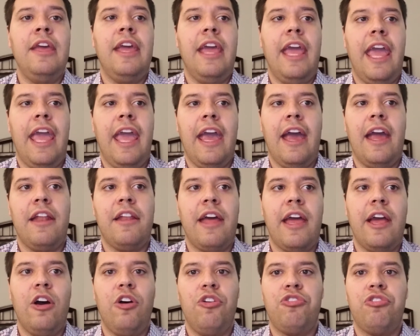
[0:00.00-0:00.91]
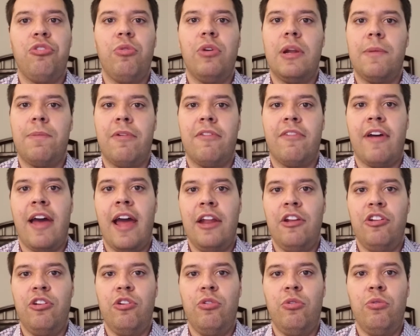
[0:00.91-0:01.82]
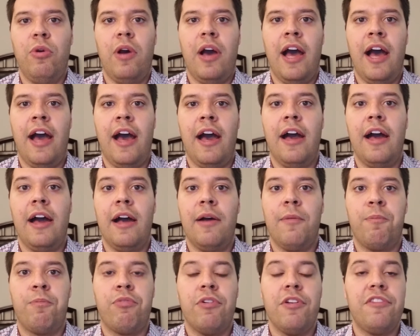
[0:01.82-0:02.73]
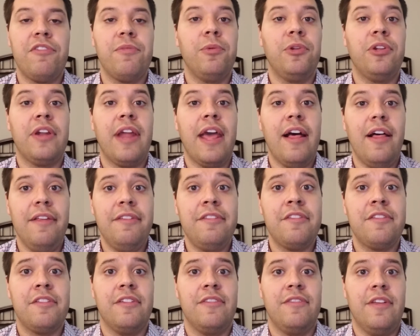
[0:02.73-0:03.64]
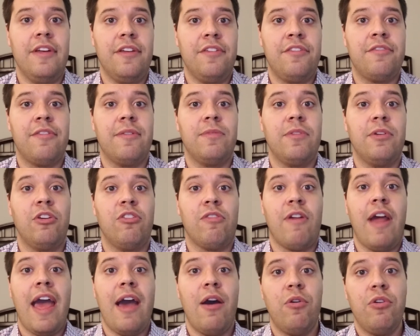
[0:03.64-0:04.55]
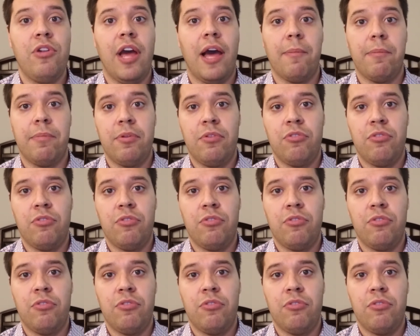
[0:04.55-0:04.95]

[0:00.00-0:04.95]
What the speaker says: And I also want to provide you a principled analysis of this from the ground up.